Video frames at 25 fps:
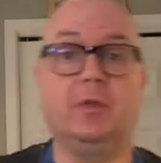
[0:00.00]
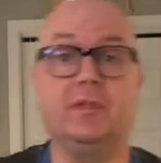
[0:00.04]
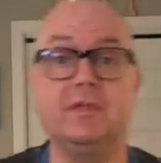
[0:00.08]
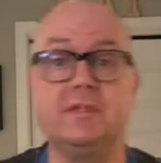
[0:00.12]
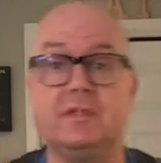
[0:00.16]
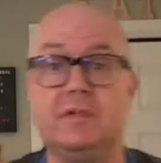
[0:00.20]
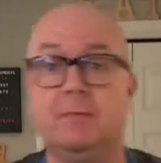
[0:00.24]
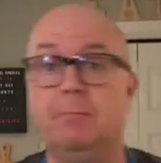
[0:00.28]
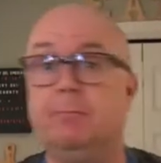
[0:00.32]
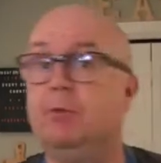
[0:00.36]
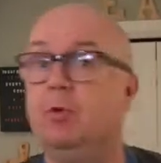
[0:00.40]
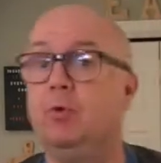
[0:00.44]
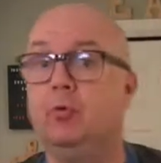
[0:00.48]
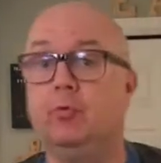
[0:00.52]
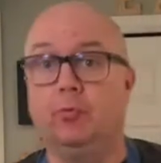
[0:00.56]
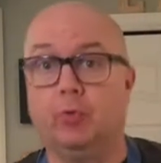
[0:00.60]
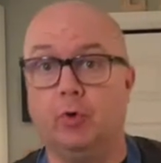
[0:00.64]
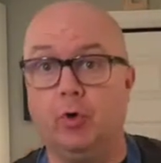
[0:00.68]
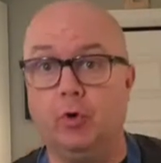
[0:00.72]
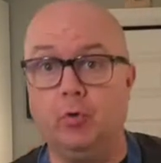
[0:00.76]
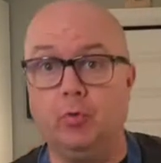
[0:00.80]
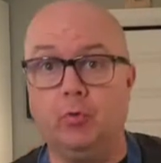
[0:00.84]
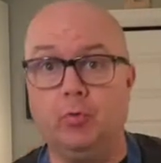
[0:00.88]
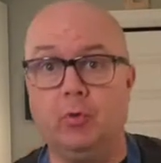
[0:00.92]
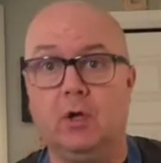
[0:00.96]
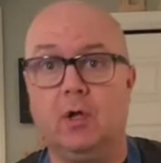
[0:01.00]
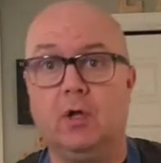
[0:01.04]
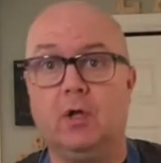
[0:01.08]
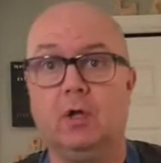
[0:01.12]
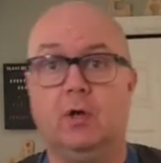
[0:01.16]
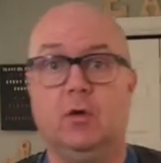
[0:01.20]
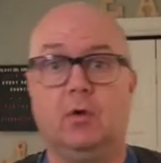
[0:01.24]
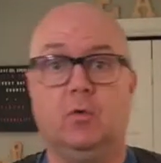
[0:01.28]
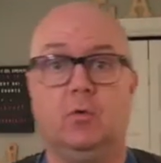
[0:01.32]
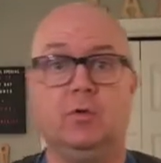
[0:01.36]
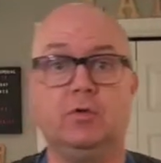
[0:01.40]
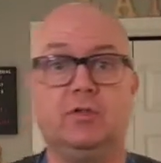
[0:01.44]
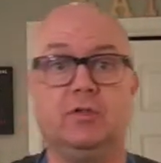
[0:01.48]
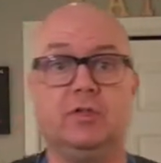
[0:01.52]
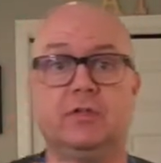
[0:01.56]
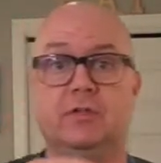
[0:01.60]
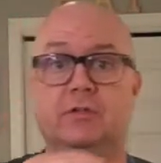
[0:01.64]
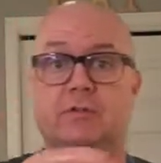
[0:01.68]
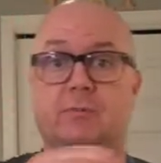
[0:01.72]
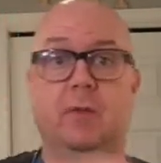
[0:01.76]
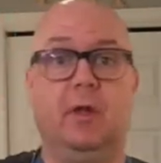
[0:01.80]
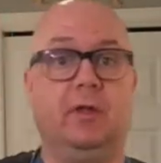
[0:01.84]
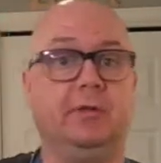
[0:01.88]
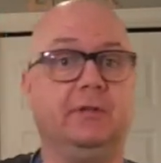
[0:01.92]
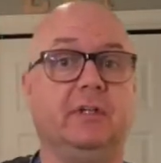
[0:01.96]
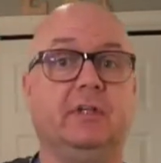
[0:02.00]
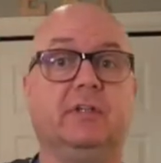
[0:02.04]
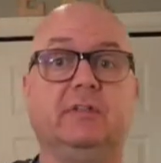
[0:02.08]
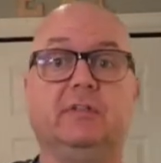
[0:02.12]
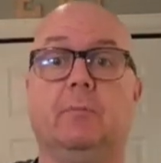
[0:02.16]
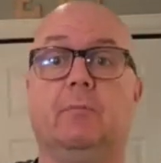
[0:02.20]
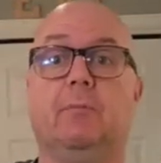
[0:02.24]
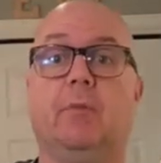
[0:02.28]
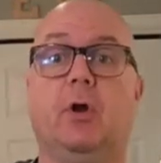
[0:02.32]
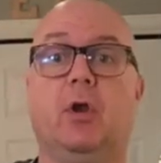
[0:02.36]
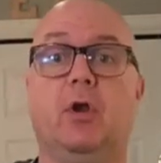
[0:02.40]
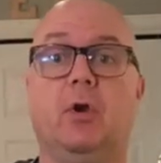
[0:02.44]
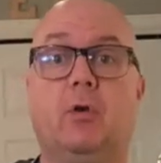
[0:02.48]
simple roux, which is melting some butter,